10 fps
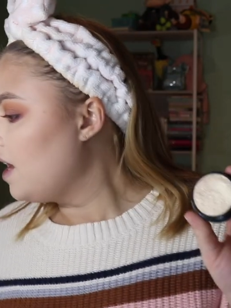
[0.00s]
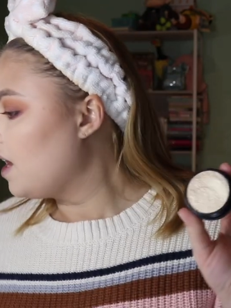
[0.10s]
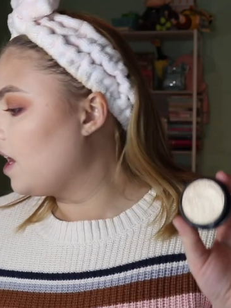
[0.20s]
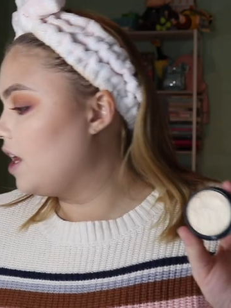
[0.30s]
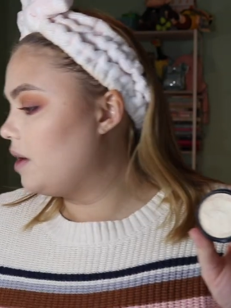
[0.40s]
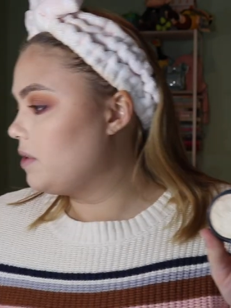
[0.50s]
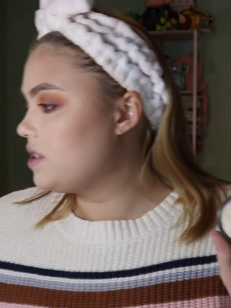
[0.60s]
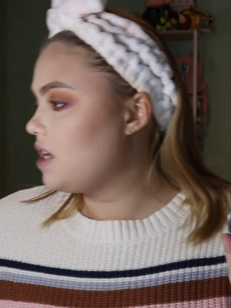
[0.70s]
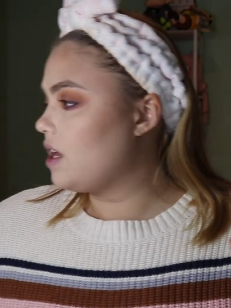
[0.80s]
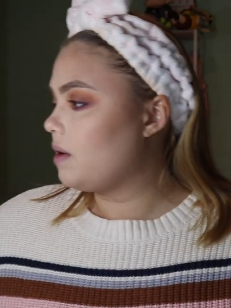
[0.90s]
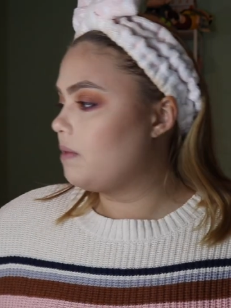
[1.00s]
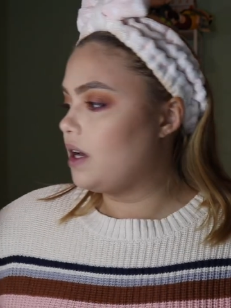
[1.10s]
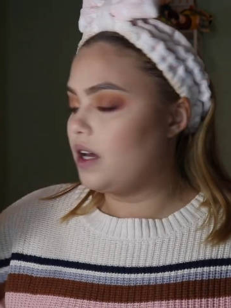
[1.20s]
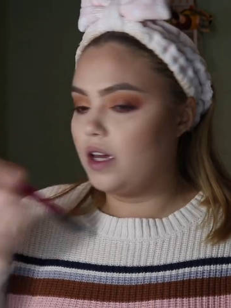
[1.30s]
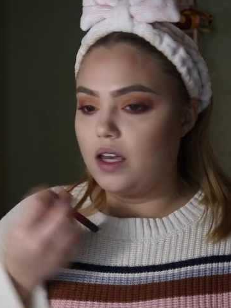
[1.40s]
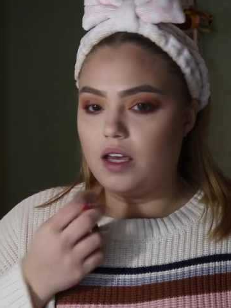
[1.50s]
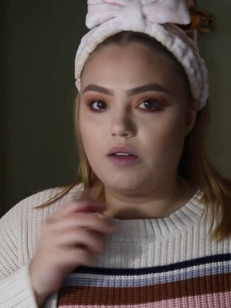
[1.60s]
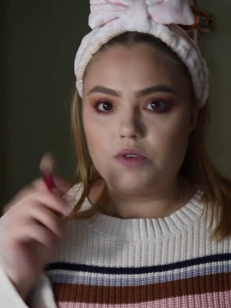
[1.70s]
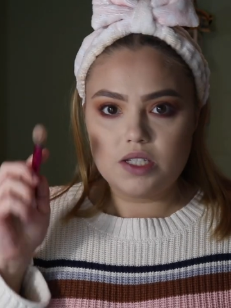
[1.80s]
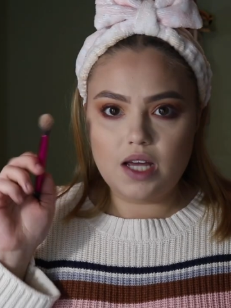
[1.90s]
And I'm going to take
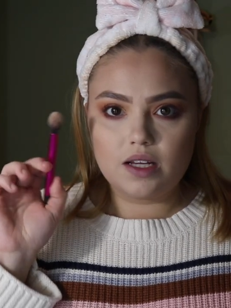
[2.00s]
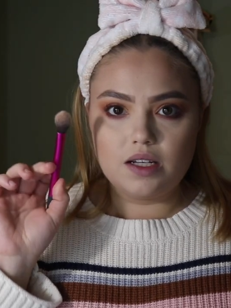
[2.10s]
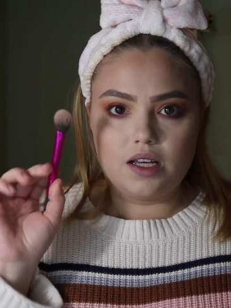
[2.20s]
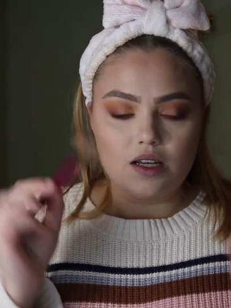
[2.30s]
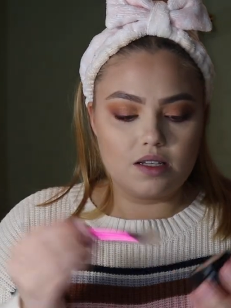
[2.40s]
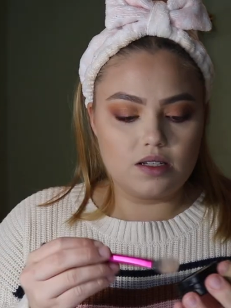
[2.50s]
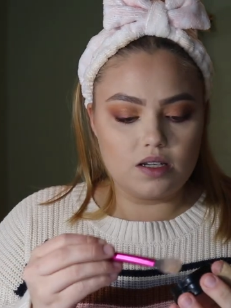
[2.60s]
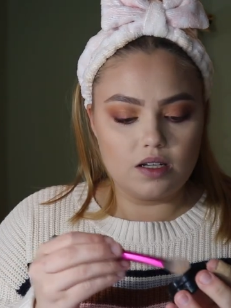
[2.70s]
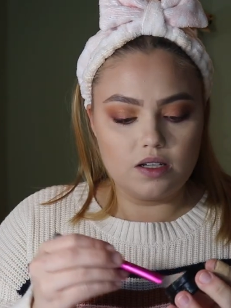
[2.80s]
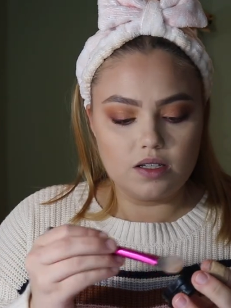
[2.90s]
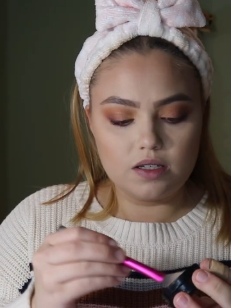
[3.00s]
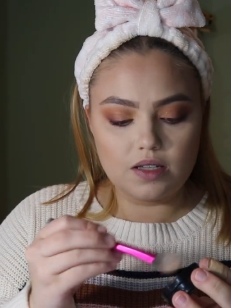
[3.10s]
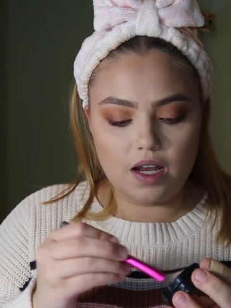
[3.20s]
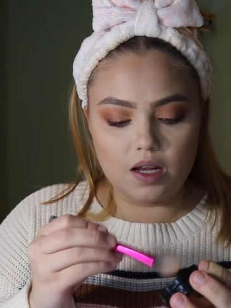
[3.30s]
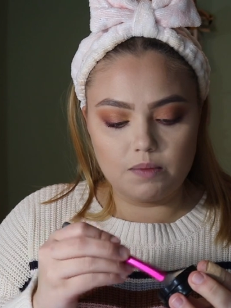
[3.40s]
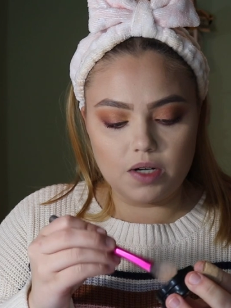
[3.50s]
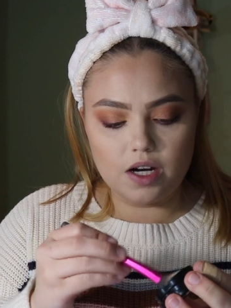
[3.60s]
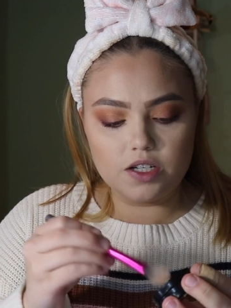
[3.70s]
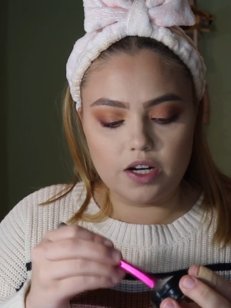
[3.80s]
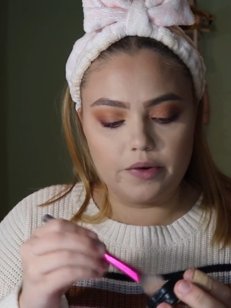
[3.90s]
my Real Techniques setting
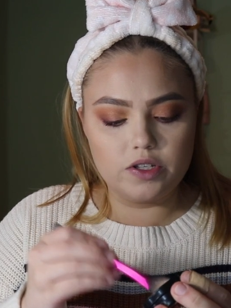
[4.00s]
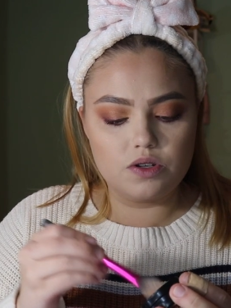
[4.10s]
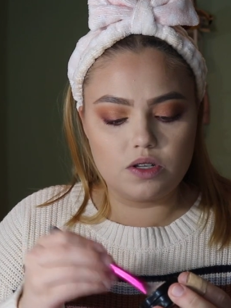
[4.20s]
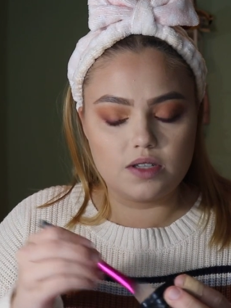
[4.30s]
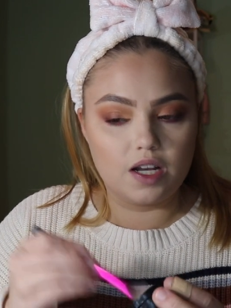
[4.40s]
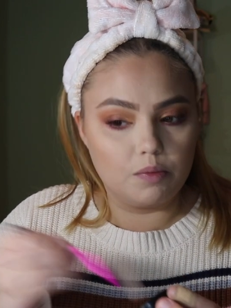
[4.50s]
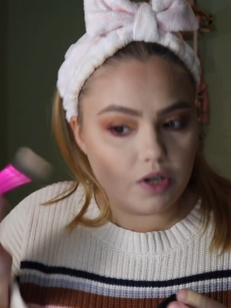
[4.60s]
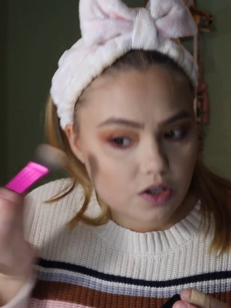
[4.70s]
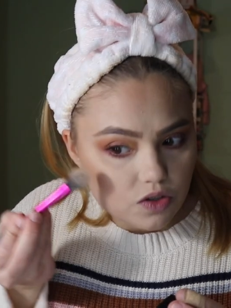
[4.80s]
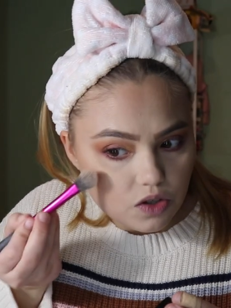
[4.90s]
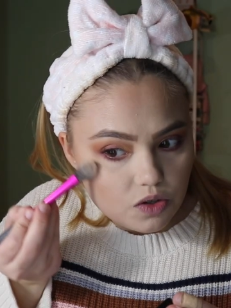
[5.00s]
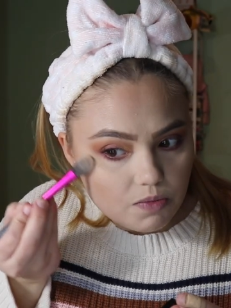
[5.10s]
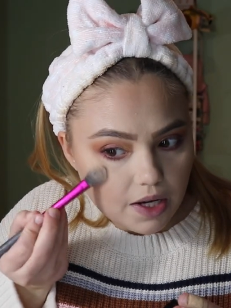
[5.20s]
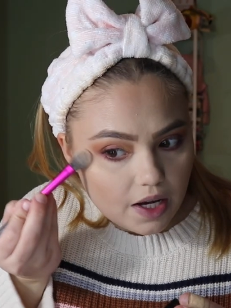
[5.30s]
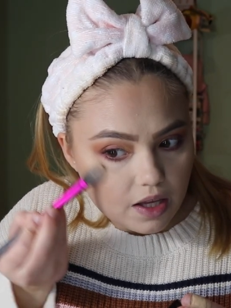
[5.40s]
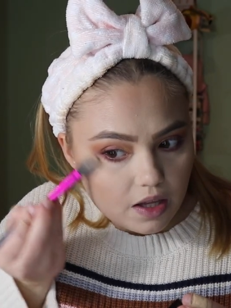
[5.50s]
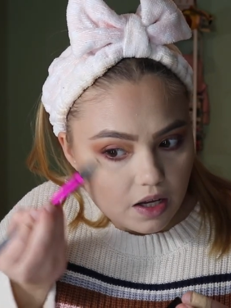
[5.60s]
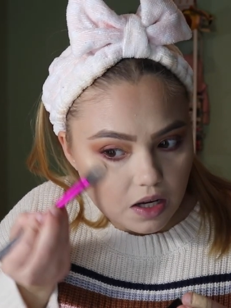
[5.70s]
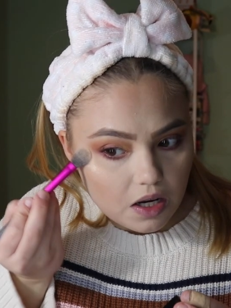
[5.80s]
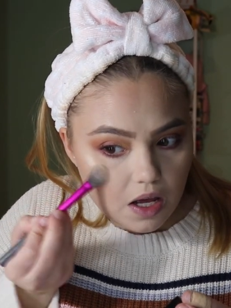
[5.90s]
brush. I always use a setting brush to do my
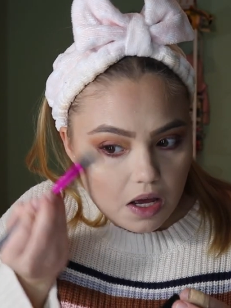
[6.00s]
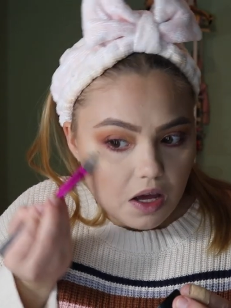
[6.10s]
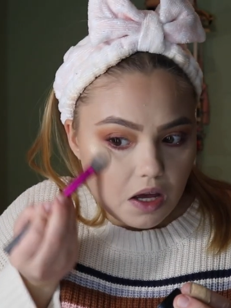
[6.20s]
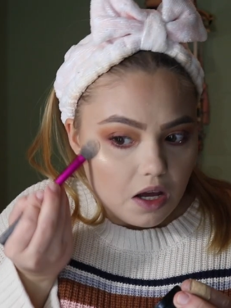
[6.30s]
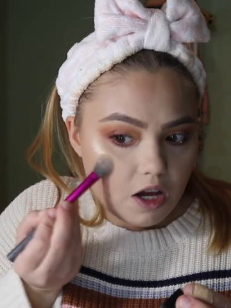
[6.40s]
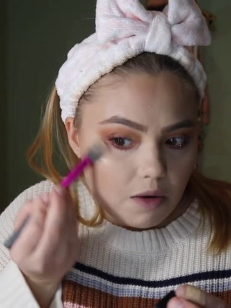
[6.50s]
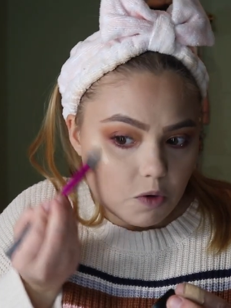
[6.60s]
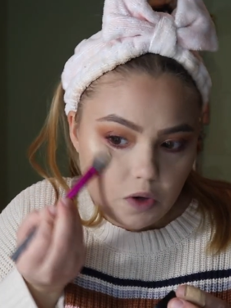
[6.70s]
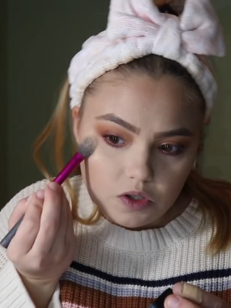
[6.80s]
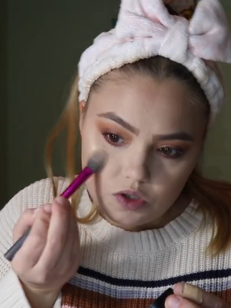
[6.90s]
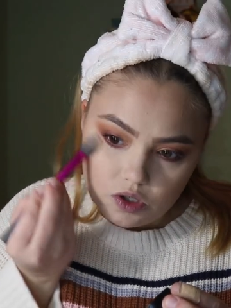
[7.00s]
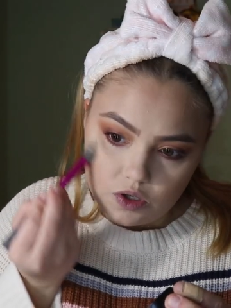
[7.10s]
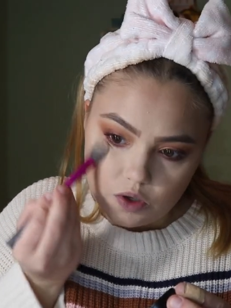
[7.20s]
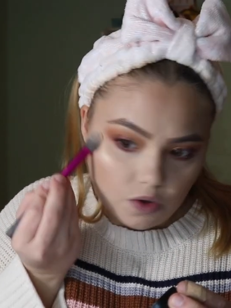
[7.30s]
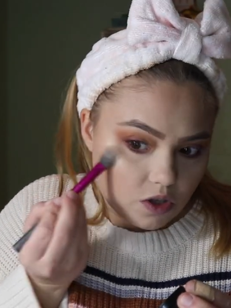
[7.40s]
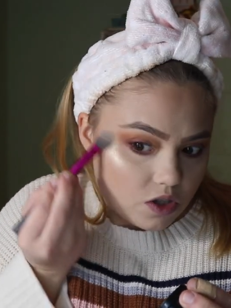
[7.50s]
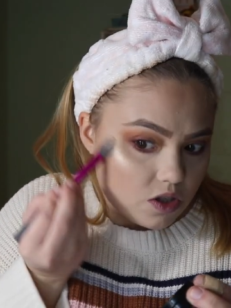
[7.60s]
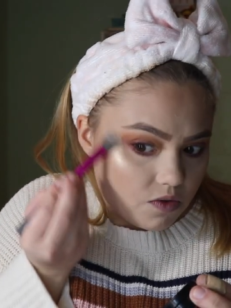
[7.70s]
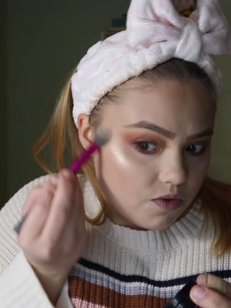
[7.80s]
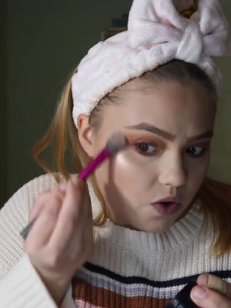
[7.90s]
highlight and I'm going to
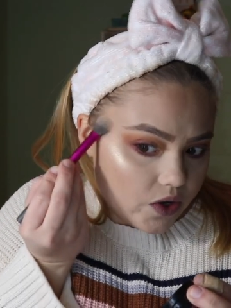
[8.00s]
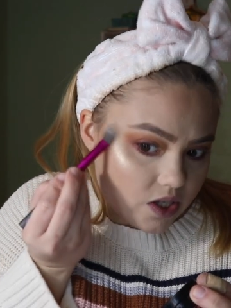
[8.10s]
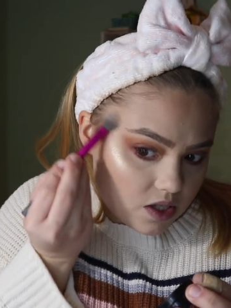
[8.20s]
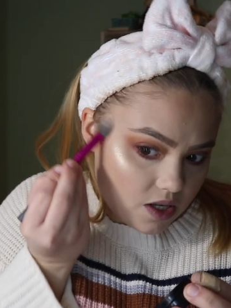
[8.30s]
just focus